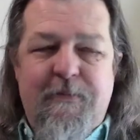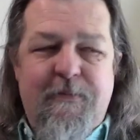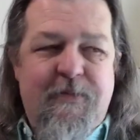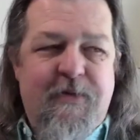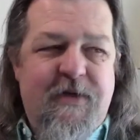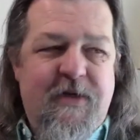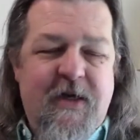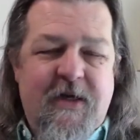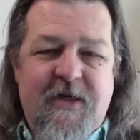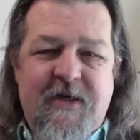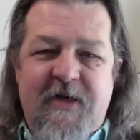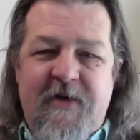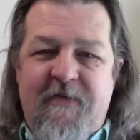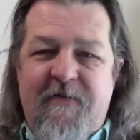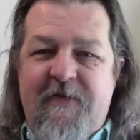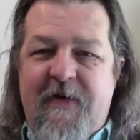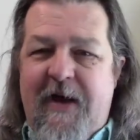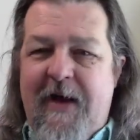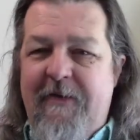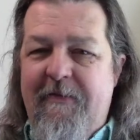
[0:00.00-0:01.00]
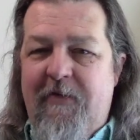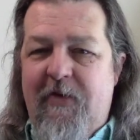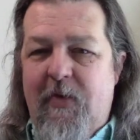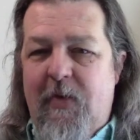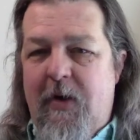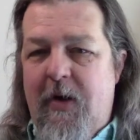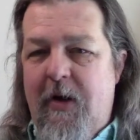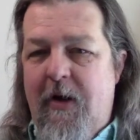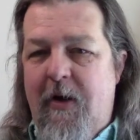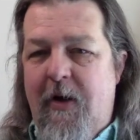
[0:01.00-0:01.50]
sixty-five
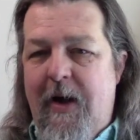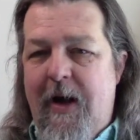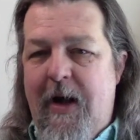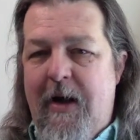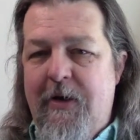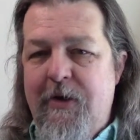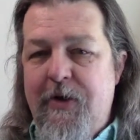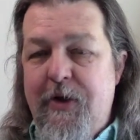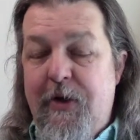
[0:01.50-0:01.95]
to a hundred dollars,